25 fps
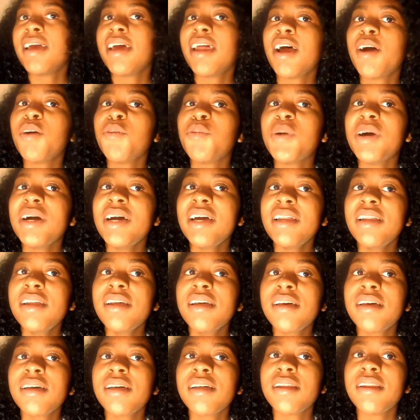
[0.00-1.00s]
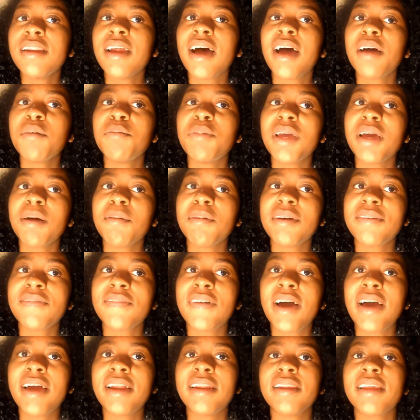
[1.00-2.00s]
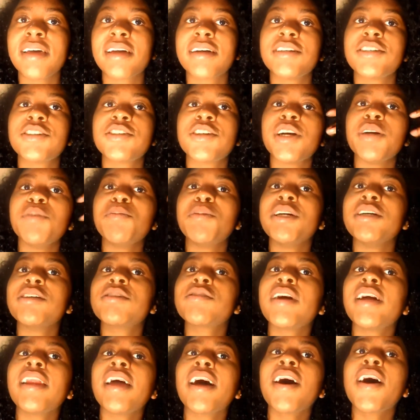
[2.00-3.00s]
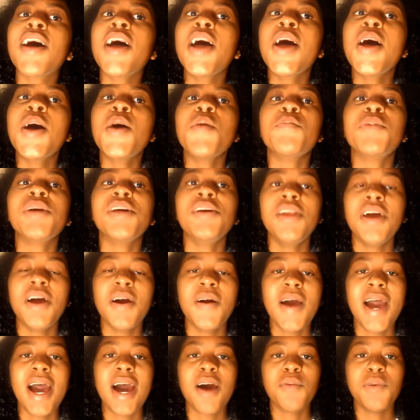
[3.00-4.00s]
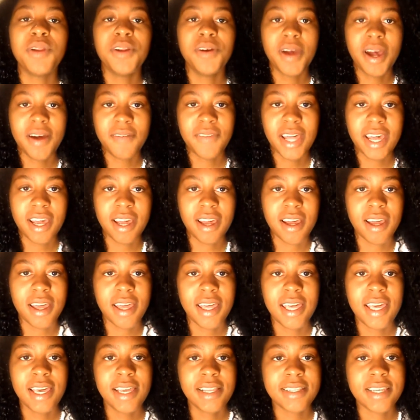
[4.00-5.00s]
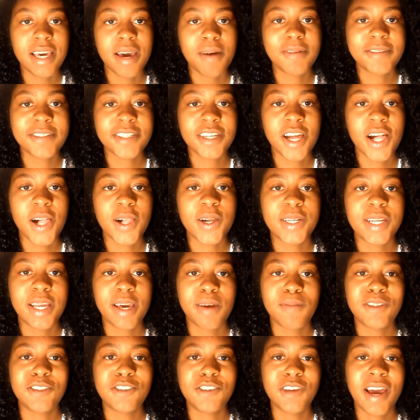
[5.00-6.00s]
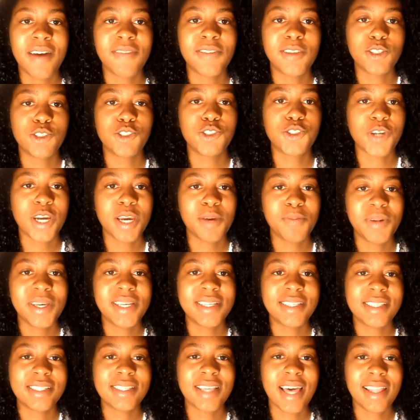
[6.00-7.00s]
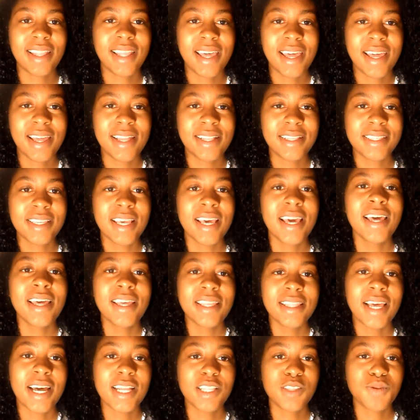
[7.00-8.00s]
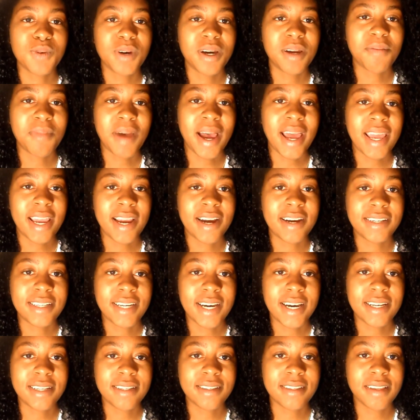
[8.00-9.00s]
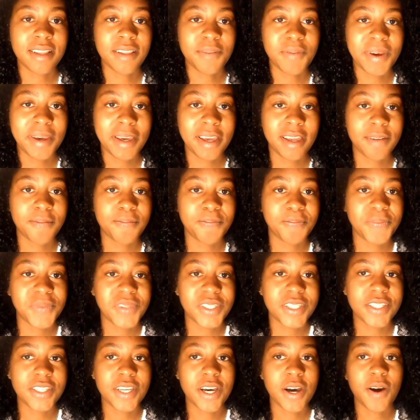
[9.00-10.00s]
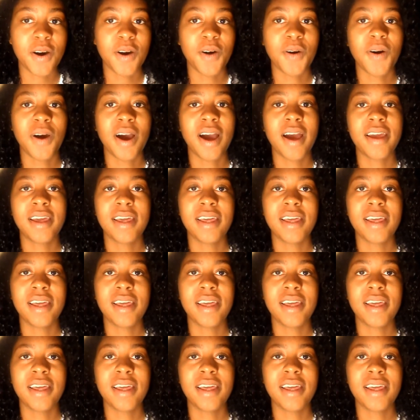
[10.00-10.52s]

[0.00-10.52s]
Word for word: And I would not be able to find like a straight piece right now. But you know how when you have like heat damage and color damage, you have those straight pieces at the ends. That's what my hair does a bit. So